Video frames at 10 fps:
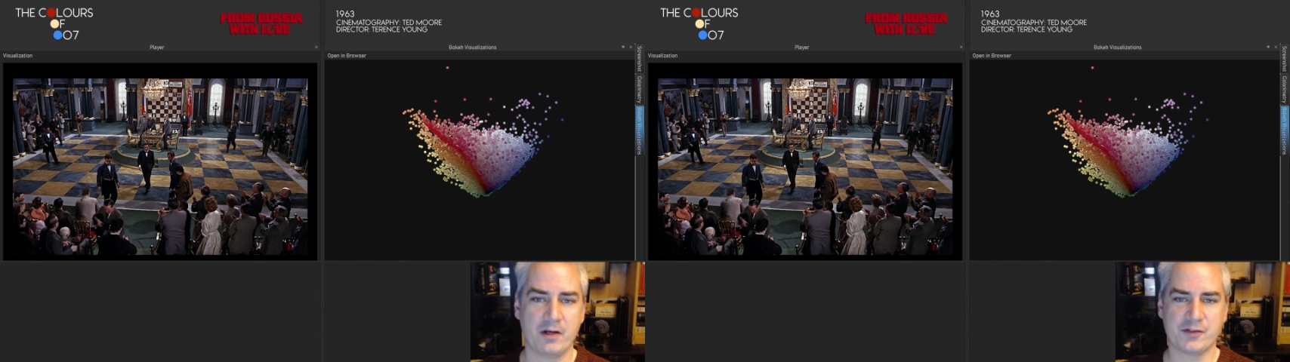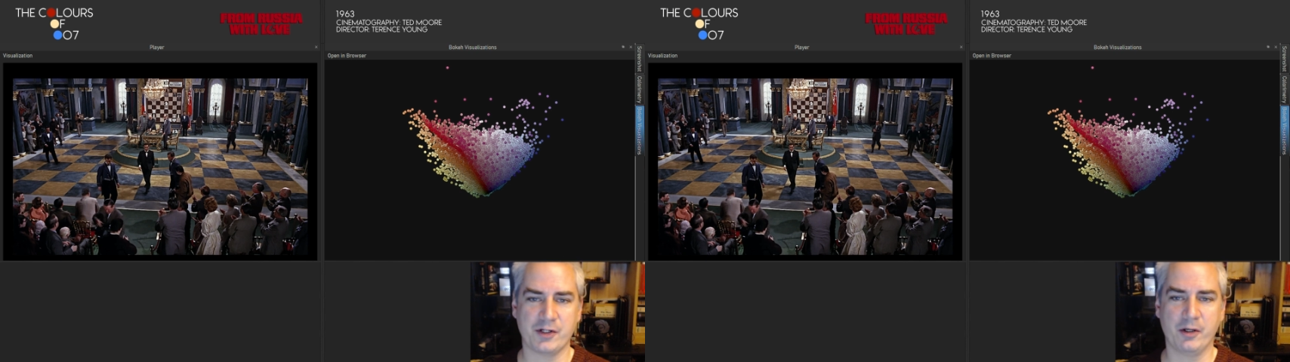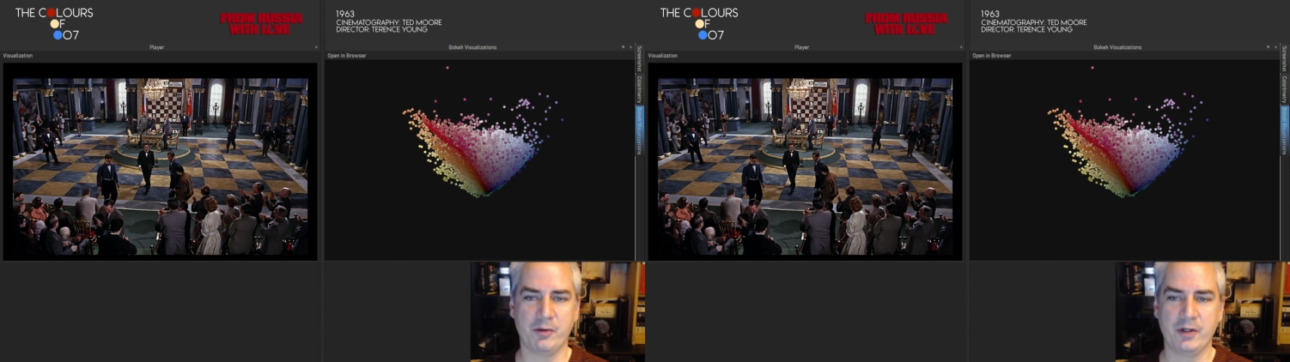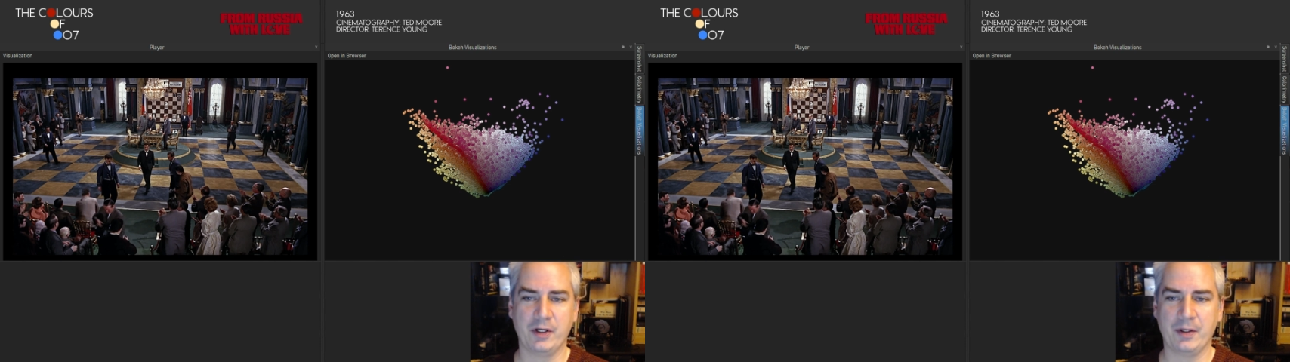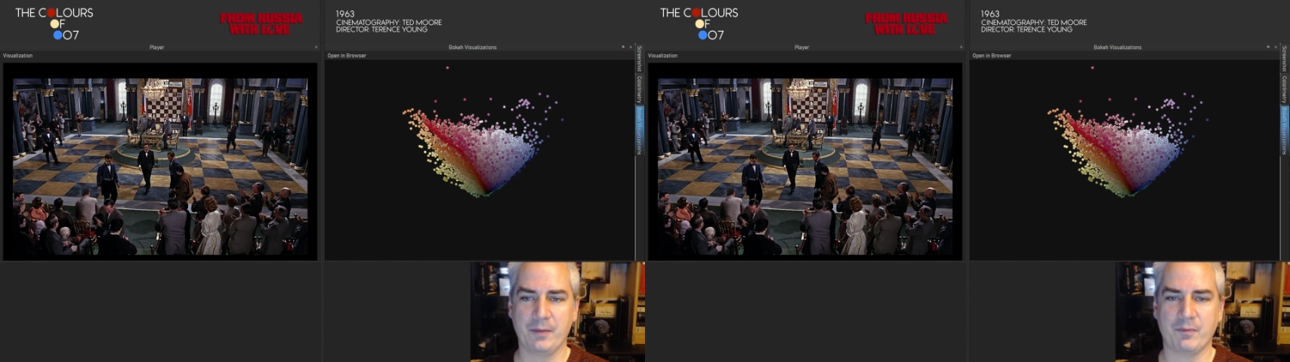So
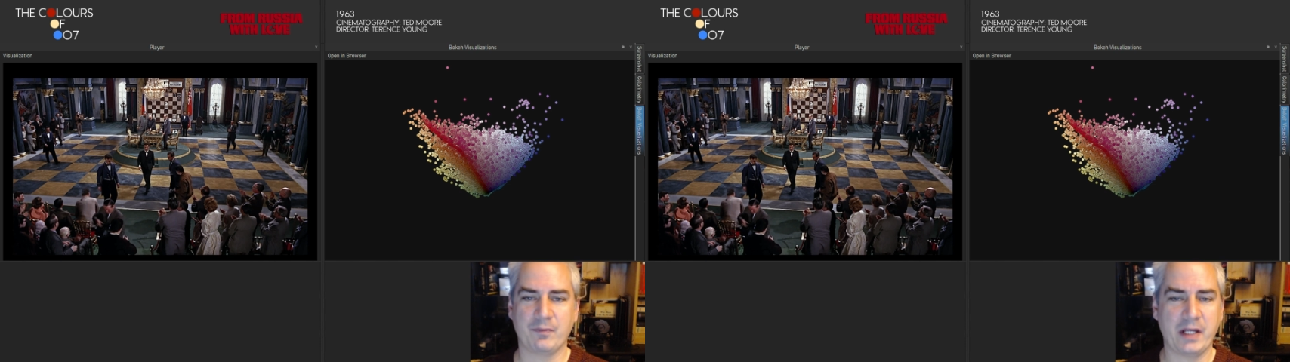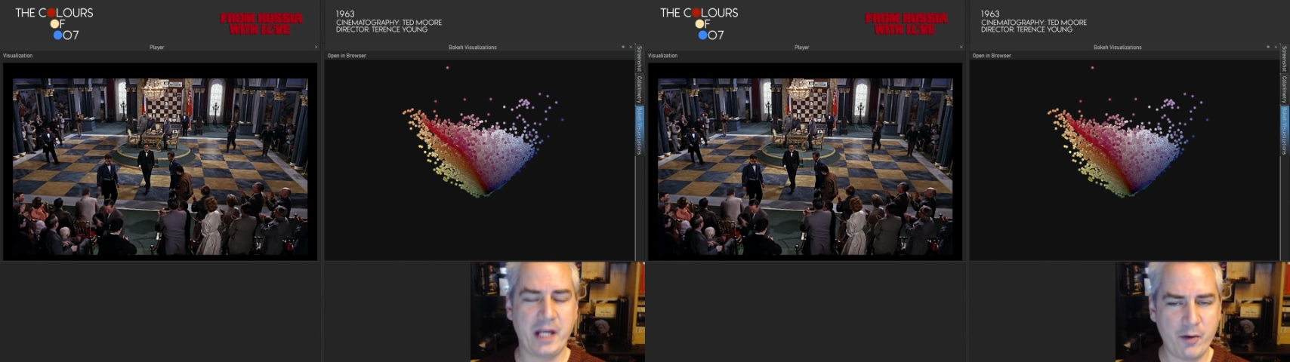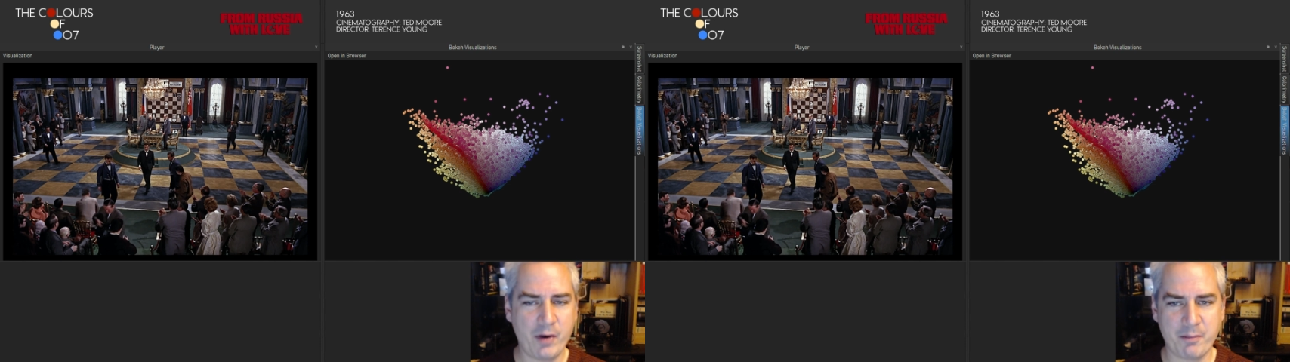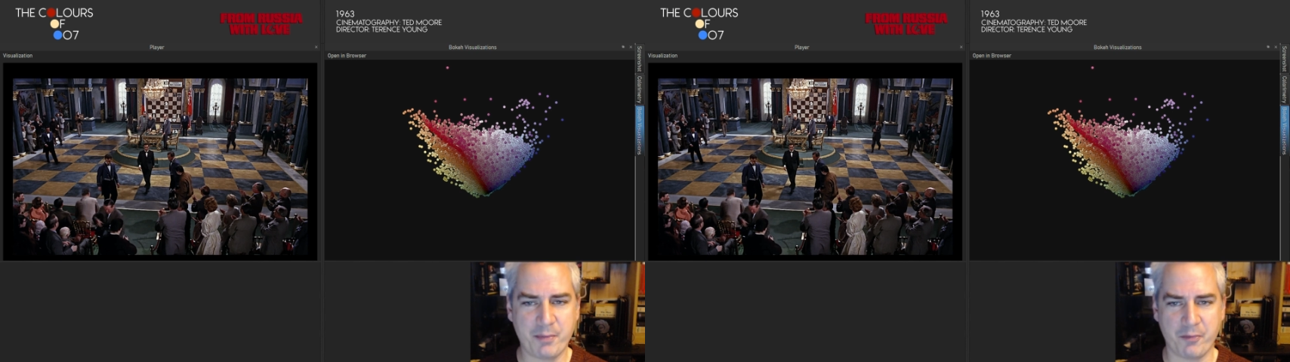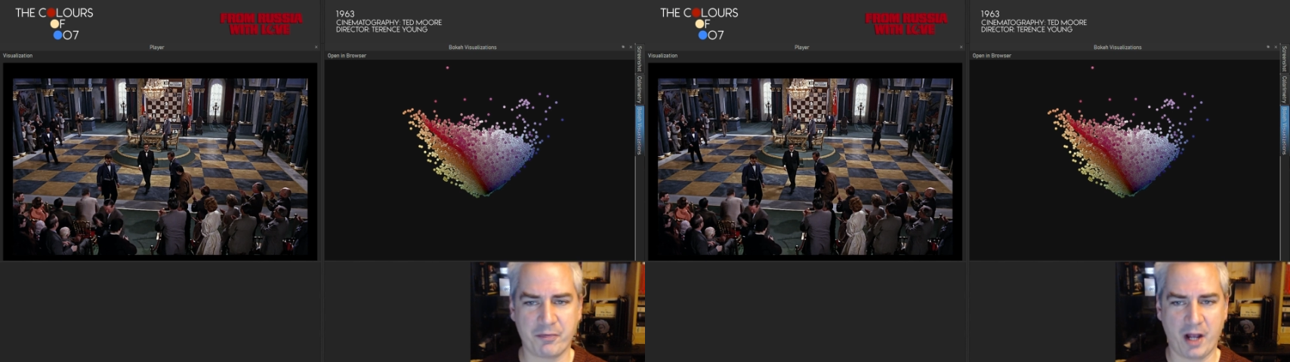here are
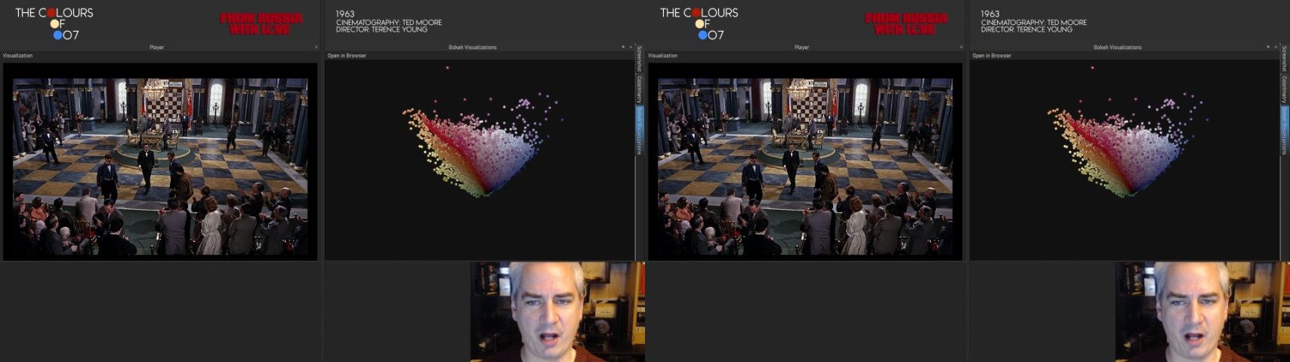both color